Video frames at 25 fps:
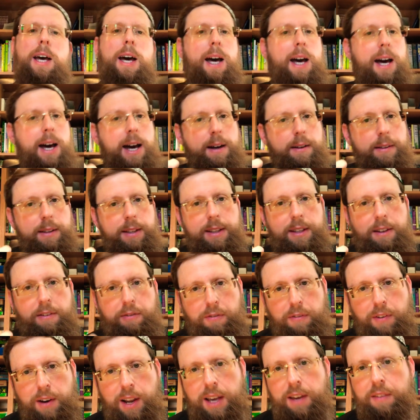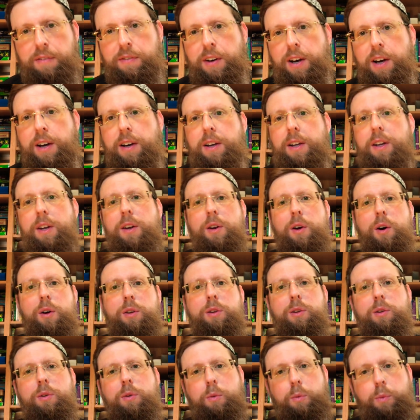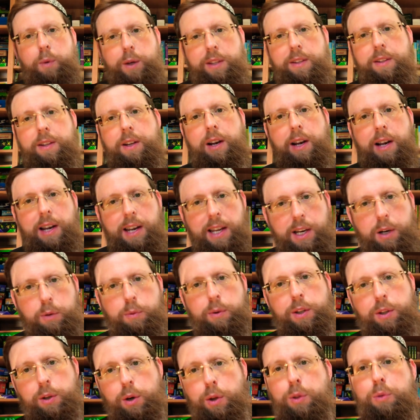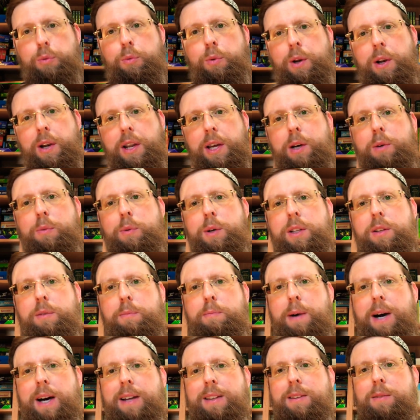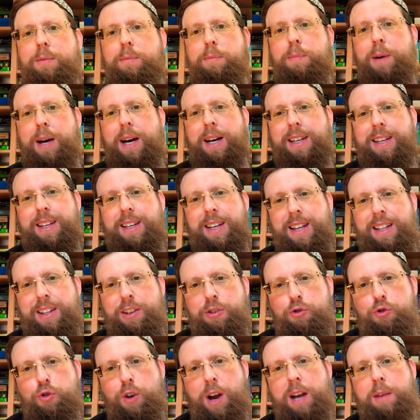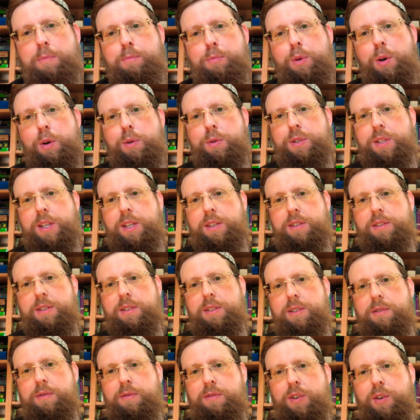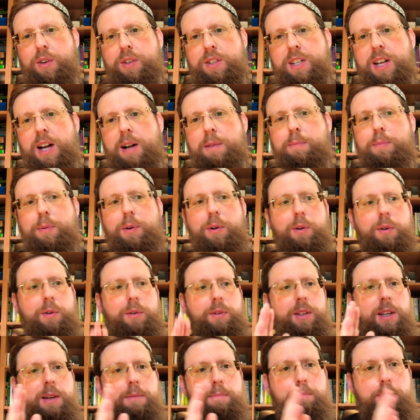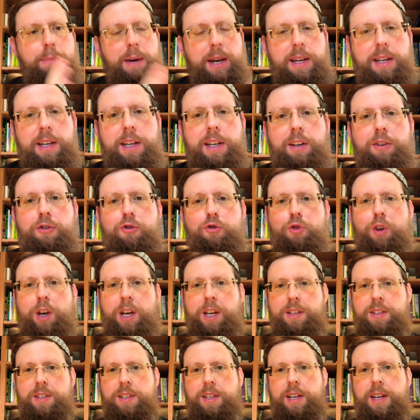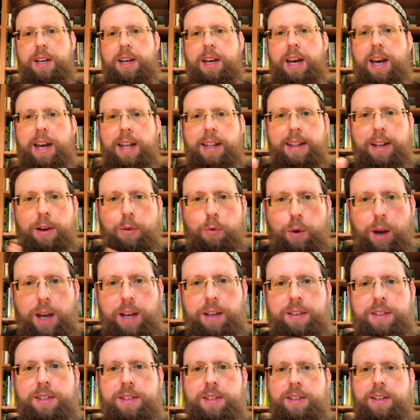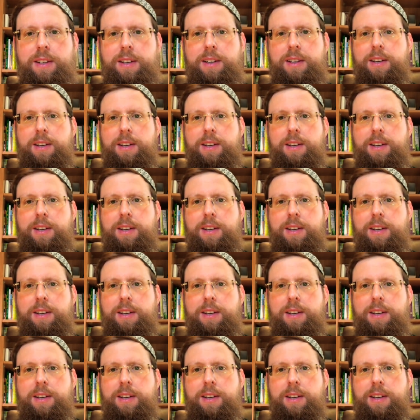the flavor not with liquid, but by a dry process. For example, the baking trays and the racks.